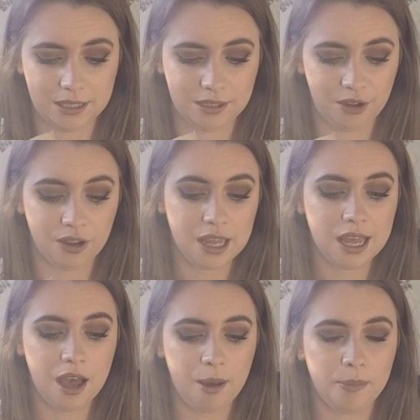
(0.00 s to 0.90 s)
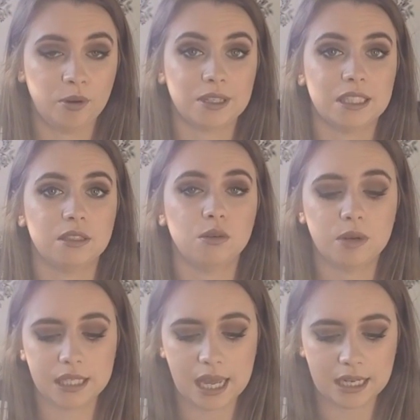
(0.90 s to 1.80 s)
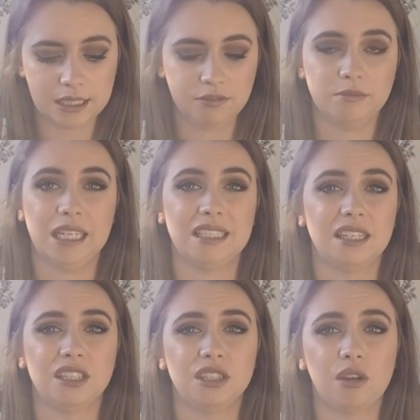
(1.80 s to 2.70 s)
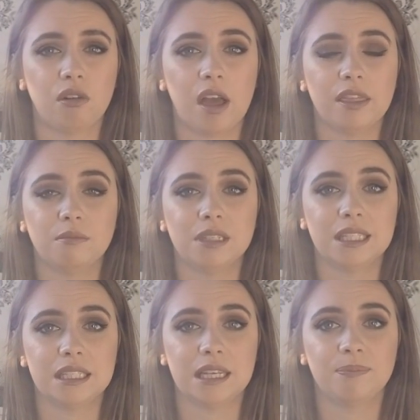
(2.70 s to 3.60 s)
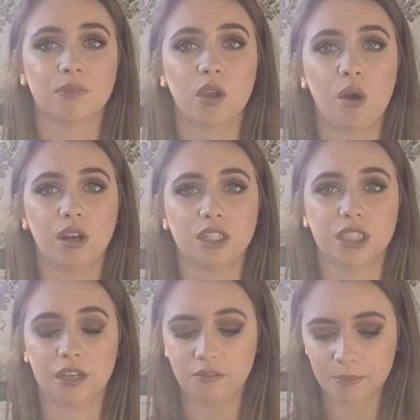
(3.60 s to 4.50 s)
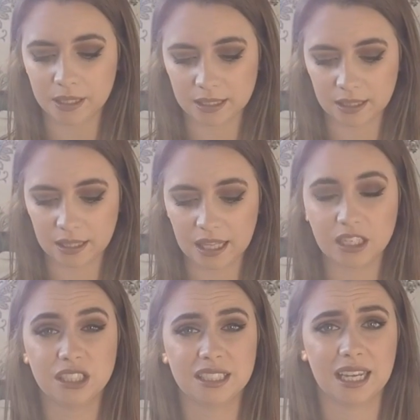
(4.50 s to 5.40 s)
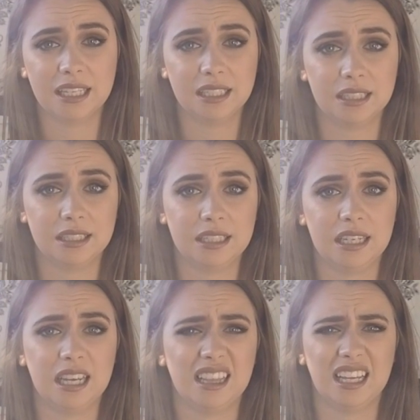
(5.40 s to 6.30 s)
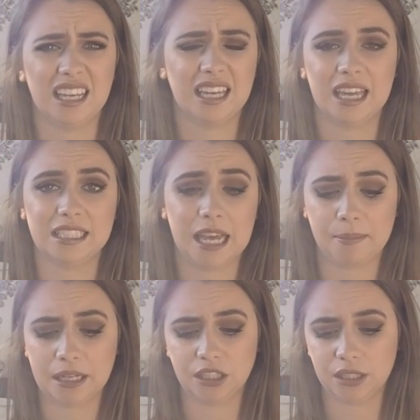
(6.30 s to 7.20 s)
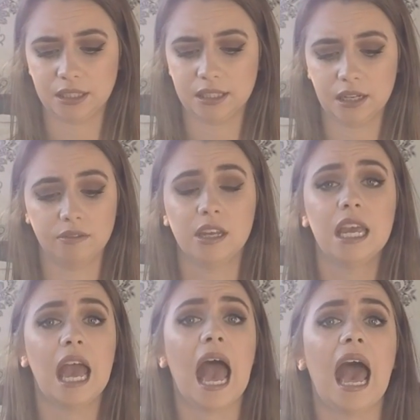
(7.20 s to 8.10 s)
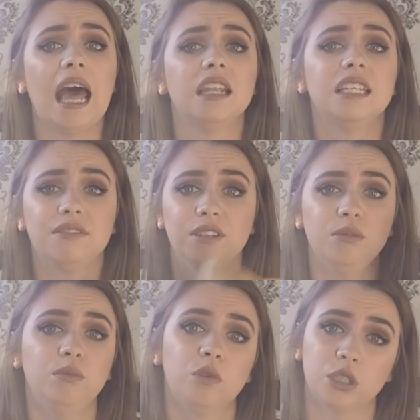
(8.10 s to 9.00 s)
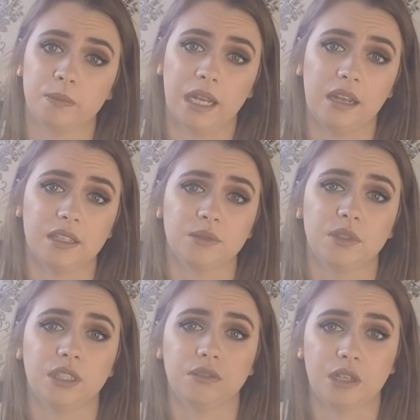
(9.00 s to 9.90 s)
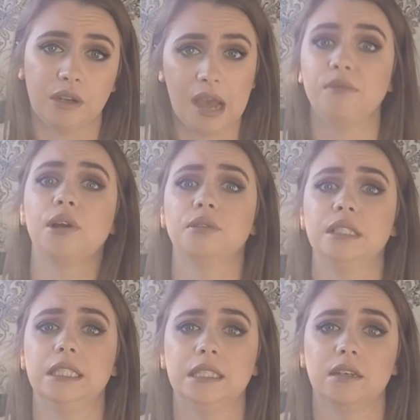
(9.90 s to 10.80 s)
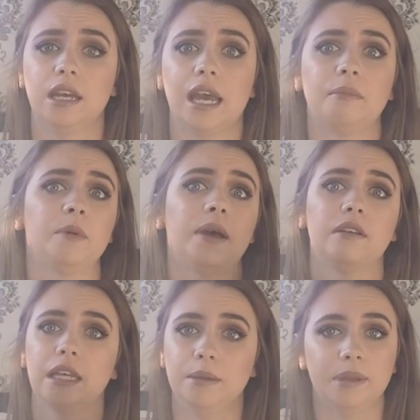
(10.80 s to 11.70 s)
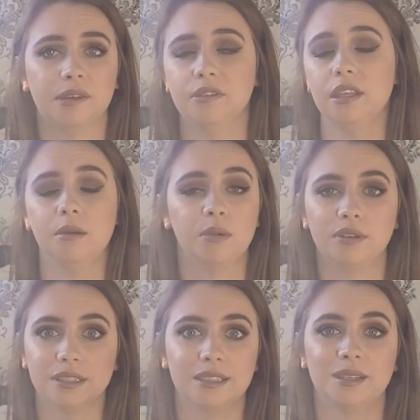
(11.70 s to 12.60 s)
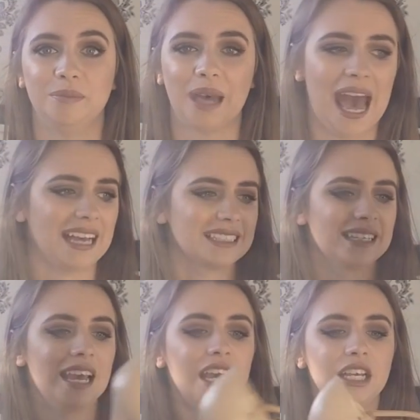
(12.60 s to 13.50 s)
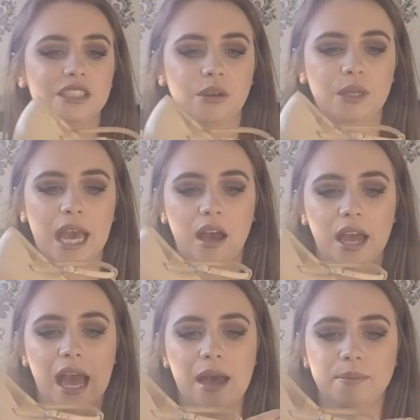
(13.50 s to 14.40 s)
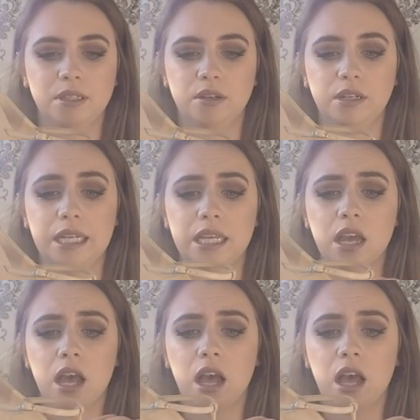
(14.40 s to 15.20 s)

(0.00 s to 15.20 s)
So a box is always handy for me because I just don't like them to sit on a shelf because I think they just get dusty and they can get damaged and stuff. And if you watch my last one, you'll know how OCD I am about keeping everything in boxes and bags. So yeah, I absolutely